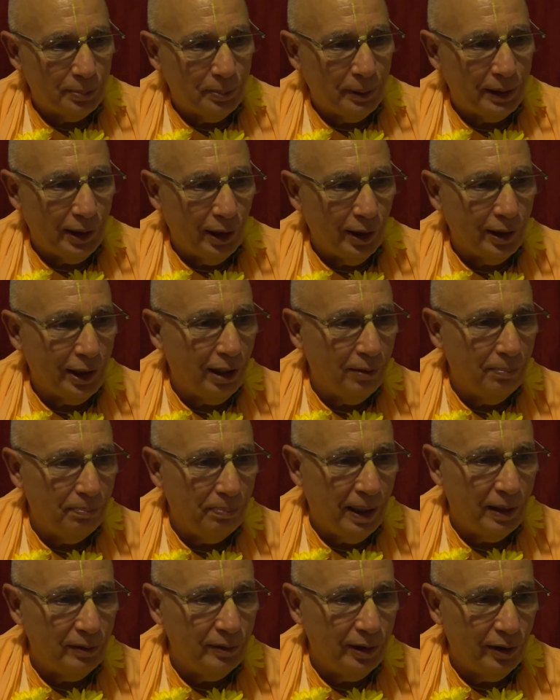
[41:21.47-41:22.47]
But they're
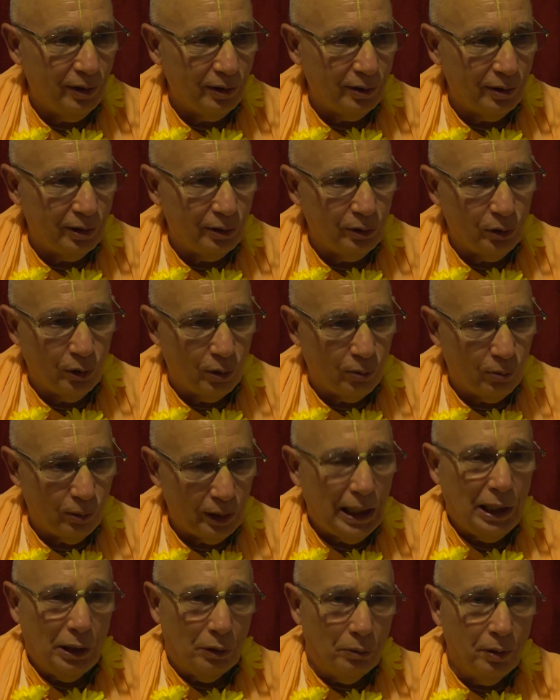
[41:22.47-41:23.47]
compounding on our door.
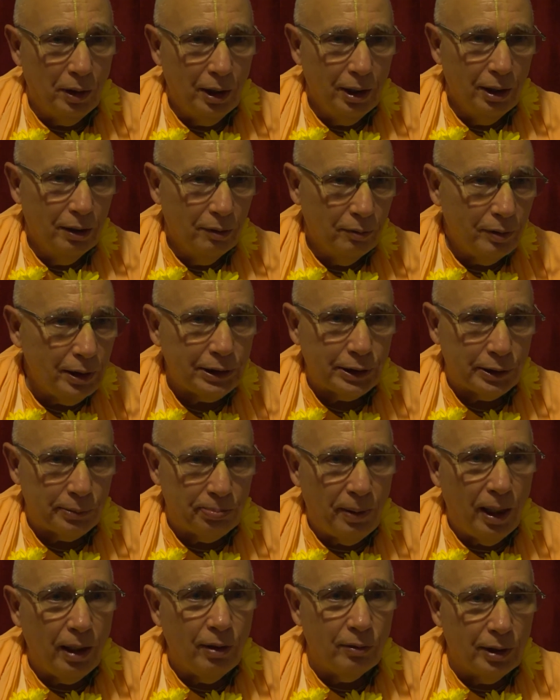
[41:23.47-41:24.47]
What
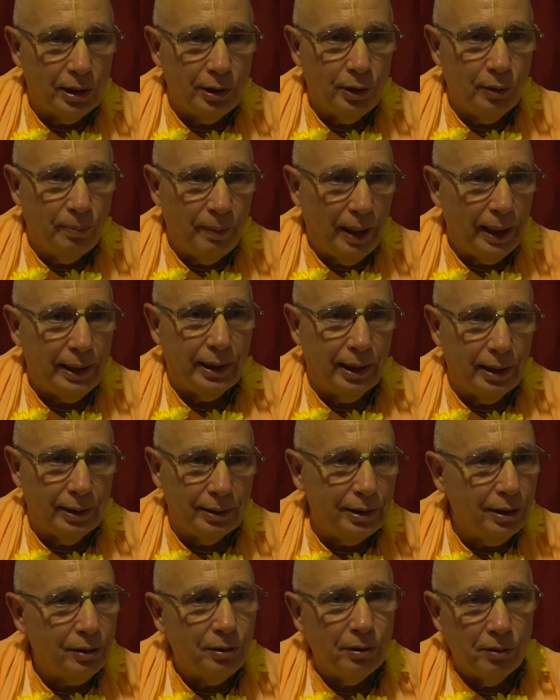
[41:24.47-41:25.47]
smell are you
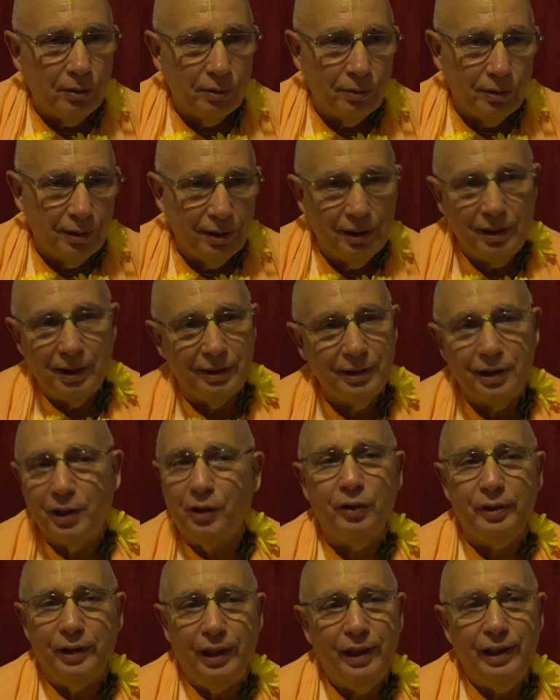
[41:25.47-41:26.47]
making? You know, it's
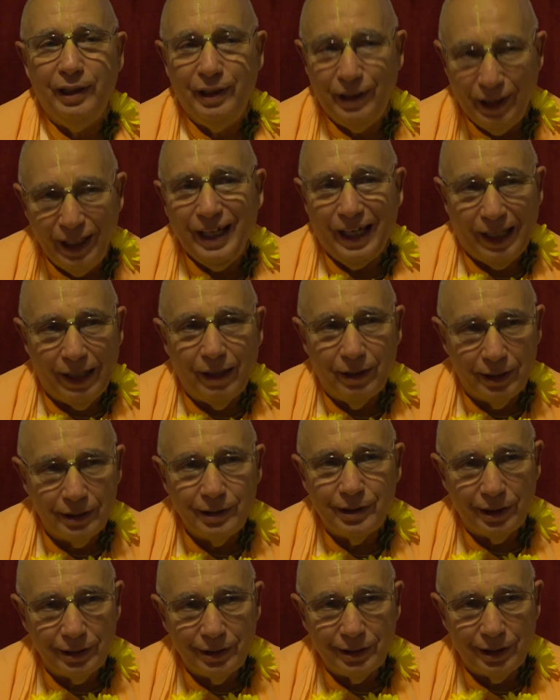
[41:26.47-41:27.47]
cooking ghee.
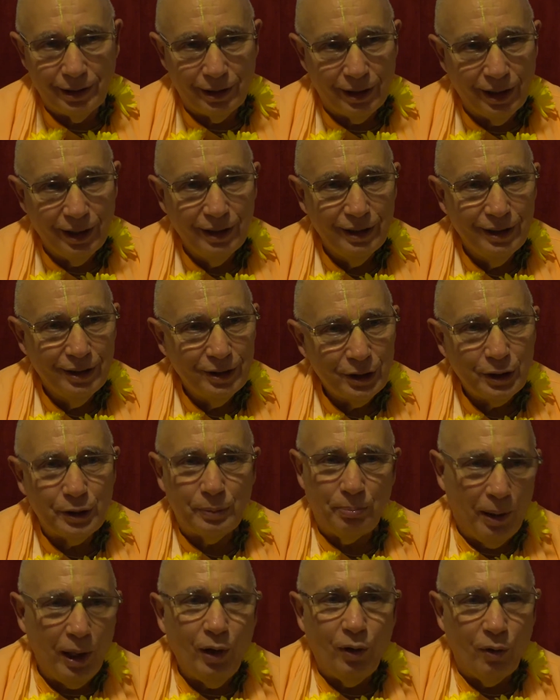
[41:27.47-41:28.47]
It doesn't
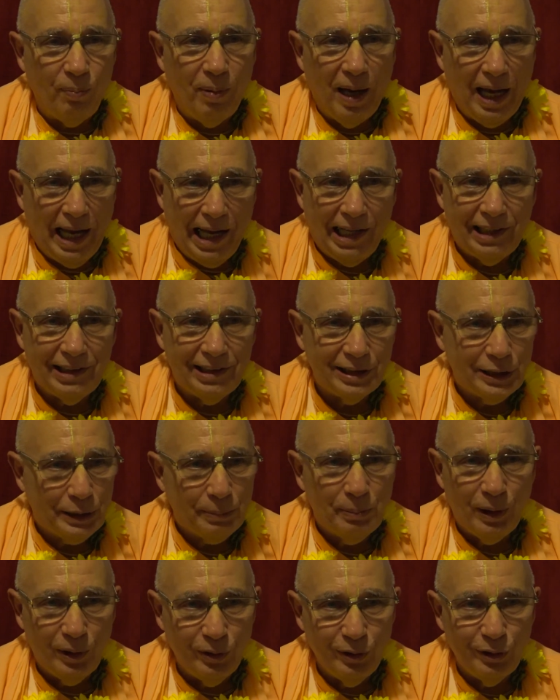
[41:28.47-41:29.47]
smell bad. It
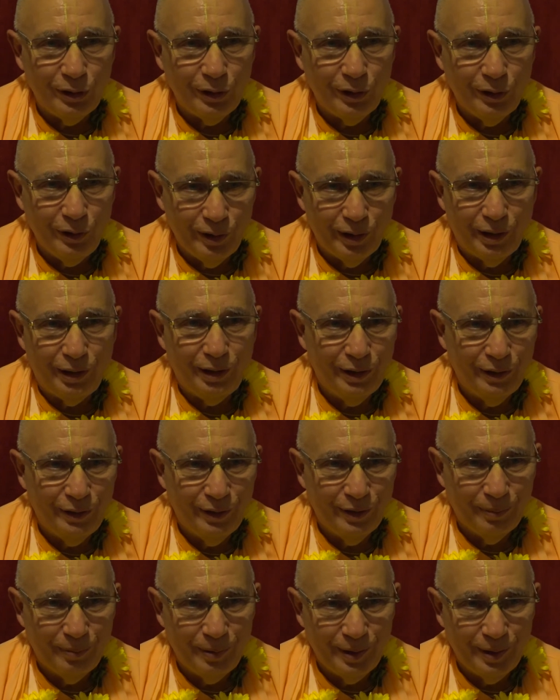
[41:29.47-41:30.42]
smells good, you know.